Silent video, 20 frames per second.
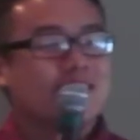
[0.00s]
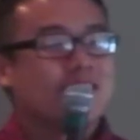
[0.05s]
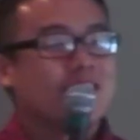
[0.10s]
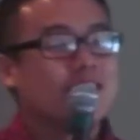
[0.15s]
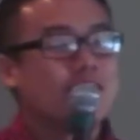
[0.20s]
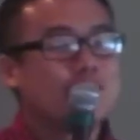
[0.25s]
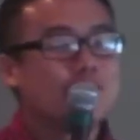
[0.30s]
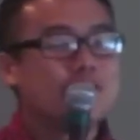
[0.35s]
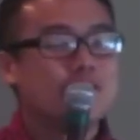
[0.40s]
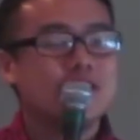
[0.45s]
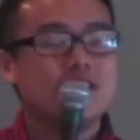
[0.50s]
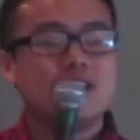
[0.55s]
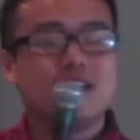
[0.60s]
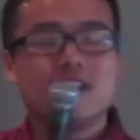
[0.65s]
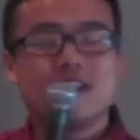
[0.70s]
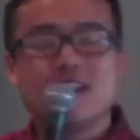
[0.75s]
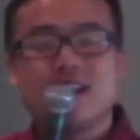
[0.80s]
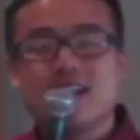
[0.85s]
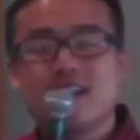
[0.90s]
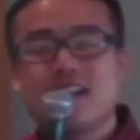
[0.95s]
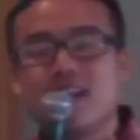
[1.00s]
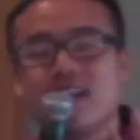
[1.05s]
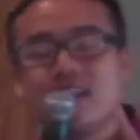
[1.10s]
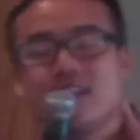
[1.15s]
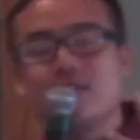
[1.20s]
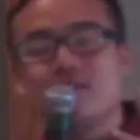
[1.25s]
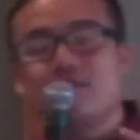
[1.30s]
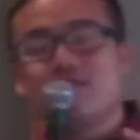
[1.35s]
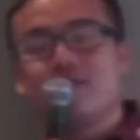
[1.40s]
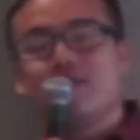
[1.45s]
and you put it in, and, and
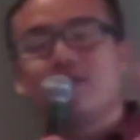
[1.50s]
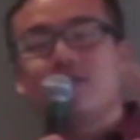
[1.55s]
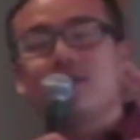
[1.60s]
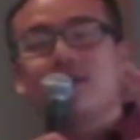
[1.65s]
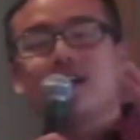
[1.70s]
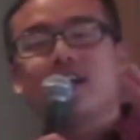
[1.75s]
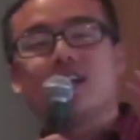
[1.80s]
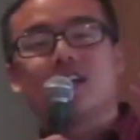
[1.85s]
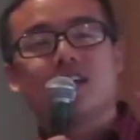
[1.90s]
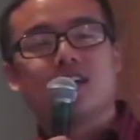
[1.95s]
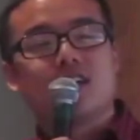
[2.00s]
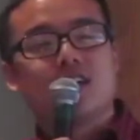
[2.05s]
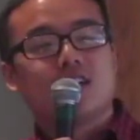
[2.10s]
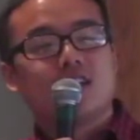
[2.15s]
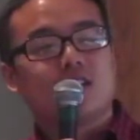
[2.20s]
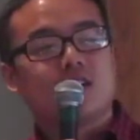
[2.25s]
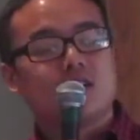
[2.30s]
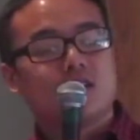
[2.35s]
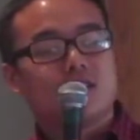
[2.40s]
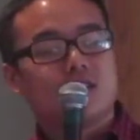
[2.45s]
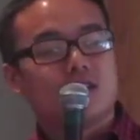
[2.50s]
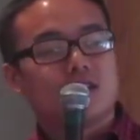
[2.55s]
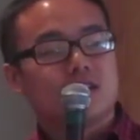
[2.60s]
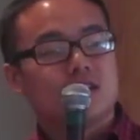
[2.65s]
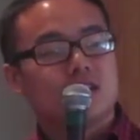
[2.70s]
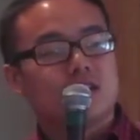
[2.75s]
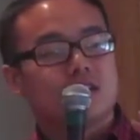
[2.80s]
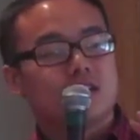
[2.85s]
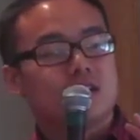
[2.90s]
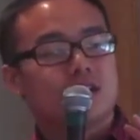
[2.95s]
you feel like the, the,
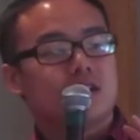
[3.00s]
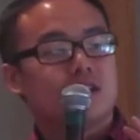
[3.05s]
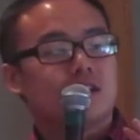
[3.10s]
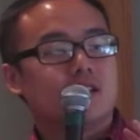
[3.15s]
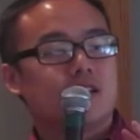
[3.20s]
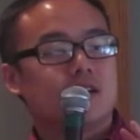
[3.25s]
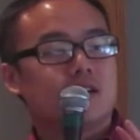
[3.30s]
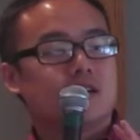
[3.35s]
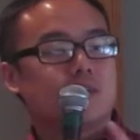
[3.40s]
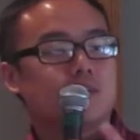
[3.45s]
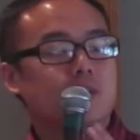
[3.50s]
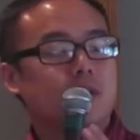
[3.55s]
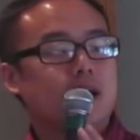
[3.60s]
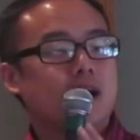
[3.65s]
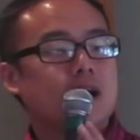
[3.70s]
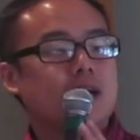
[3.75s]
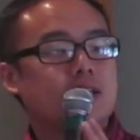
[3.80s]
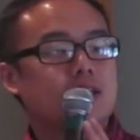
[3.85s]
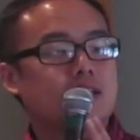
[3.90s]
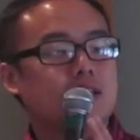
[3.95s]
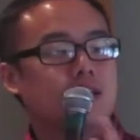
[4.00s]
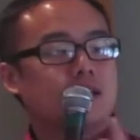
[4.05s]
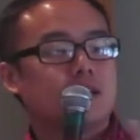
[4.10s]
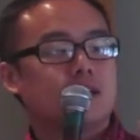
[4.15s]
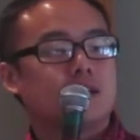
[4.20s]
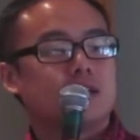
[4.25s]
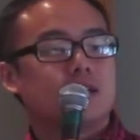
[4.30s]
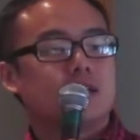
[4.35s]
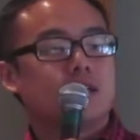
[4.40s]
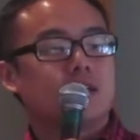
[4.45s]
the, the plastic
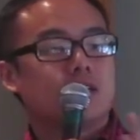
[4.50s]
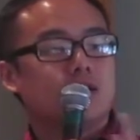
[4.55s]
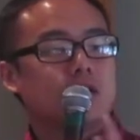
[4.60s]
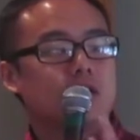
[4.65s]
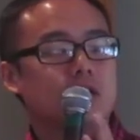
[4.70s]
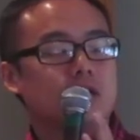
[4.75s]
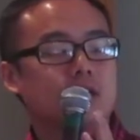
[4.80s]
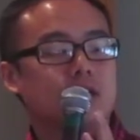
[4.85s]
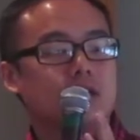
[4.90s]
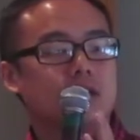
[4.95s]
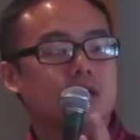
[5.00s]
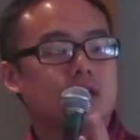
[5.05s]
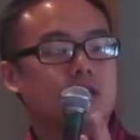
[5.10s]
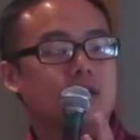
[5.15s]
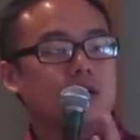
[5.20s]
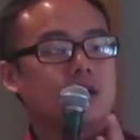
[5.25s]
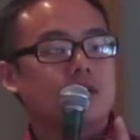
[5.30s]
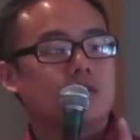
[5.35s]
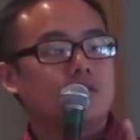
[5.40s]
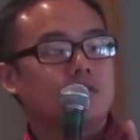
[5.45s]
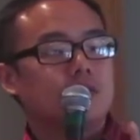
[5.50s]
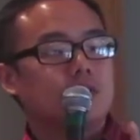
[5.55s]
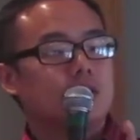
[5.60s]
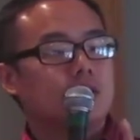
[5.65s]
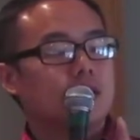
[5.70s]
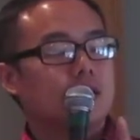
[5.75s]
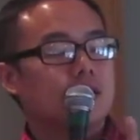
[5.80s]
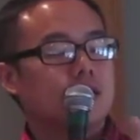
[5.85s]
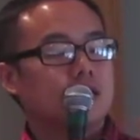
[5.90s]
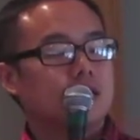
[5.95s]
of the, the, the glove, the
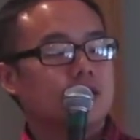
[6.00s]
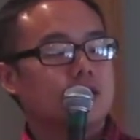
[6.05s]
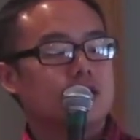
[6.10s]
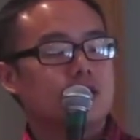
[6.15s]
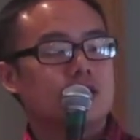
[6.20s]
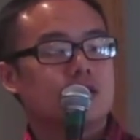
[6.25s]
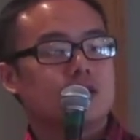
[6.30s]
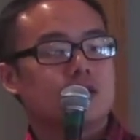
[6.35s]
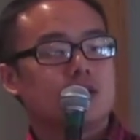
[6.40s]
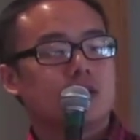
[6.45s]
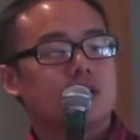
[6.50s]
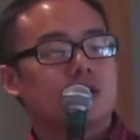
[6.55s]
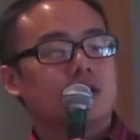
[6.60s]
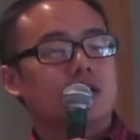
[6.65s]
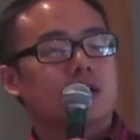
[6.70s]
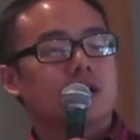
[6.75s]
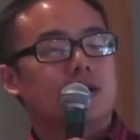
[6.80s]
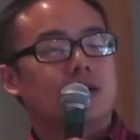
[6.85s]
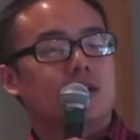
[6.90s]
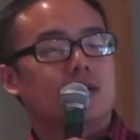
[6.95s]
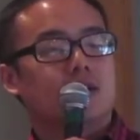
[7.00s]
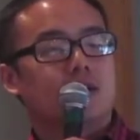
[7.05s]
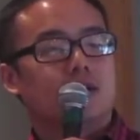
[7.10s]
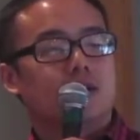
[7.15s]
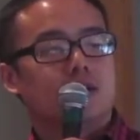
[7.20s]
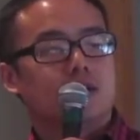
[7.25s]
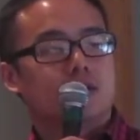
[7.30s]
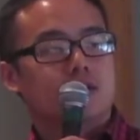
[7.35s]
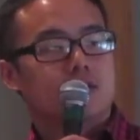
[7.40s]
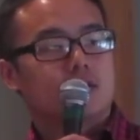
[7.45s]
latex, just like,
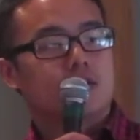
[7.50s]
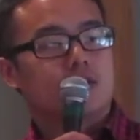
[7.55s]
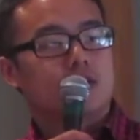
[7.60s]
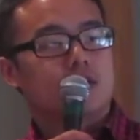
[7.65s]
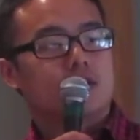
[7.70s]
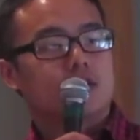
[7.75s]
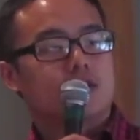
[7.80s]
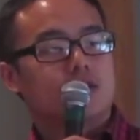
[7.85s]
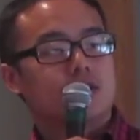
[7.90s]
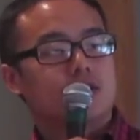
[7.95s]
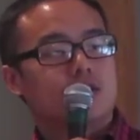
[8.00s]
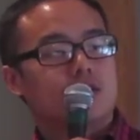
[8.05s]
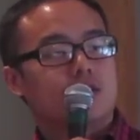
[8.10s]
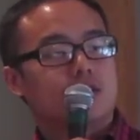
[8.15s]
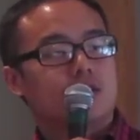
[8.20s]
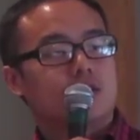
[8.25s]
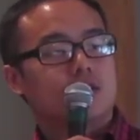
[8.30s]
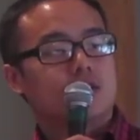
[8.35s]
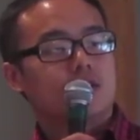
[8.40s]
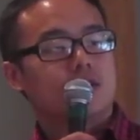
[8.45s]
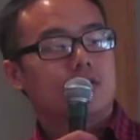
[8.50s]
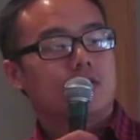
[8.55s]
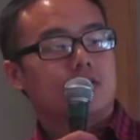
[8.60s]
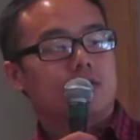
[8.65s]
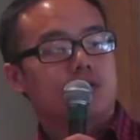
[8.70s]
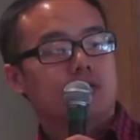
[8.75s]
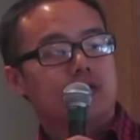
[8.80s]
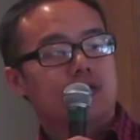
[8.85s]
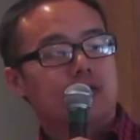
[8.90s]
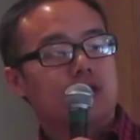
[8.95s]
just
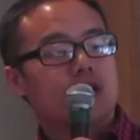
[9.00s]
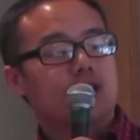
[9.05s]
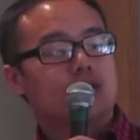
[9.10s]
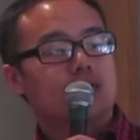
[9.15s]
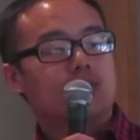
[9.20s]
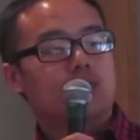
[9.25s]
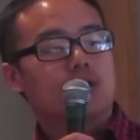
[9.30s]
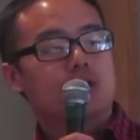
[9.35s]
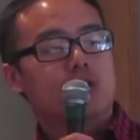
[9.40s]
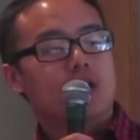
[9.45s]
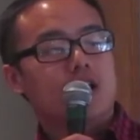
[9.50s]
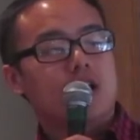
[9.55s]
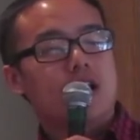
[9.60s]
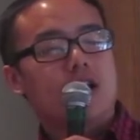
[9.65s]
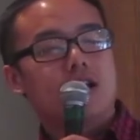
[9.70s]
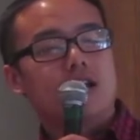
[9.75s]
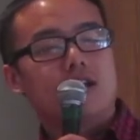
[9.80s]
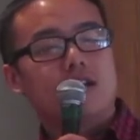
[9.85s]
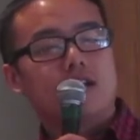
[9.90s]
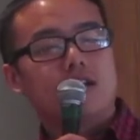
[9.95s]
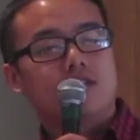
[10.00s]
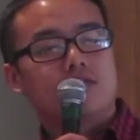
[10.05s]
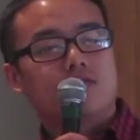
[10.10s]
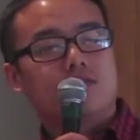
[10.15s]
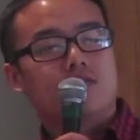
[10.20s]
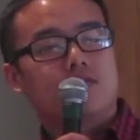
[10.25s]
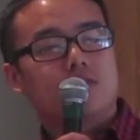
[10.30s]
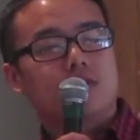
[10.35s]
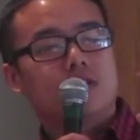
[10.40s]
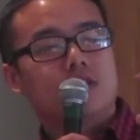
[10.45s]
as you put your hand in, it,
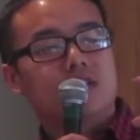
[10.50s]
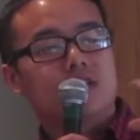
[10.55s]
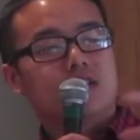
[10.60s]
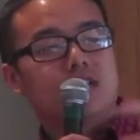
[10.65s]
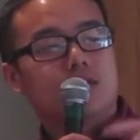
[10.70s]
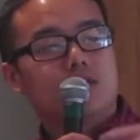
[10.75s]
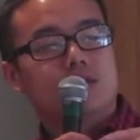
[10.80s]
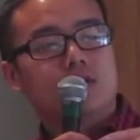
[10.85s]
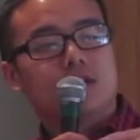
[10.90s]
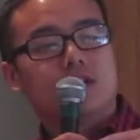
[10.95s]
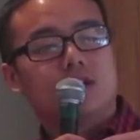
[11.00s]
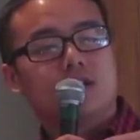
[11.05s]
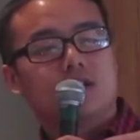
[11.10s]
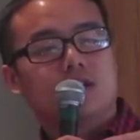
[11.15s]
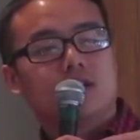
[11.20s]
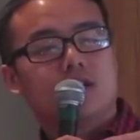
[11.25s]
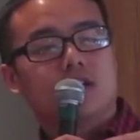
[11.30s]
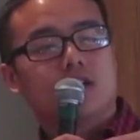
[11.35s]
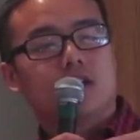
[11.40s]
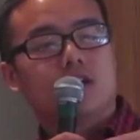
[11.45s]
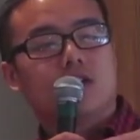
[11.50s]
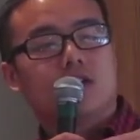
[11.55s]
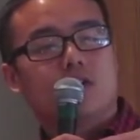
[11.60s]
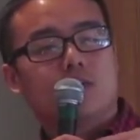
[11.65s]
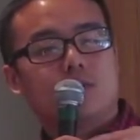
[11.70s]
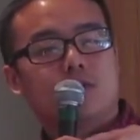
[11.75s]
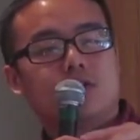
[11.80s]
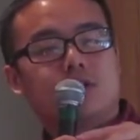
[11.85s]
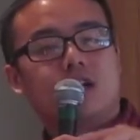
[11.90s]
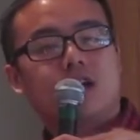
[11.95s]
it seals it, you know,
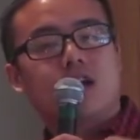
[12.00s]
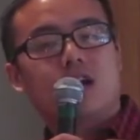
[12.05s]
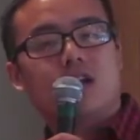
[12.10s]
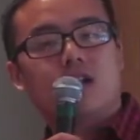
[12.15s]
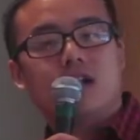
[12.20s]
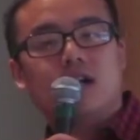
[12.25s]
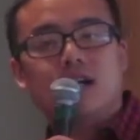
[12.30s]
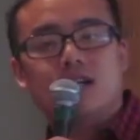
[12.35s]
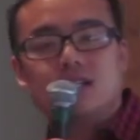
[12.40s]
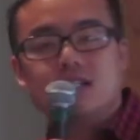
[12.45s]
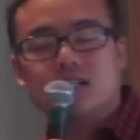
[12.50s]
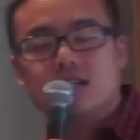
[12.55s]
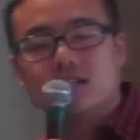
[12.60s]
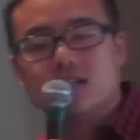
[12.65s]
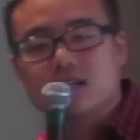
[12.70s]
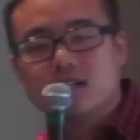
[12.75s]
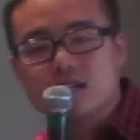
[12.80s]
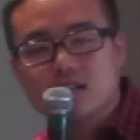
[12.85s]
almost airlocks it.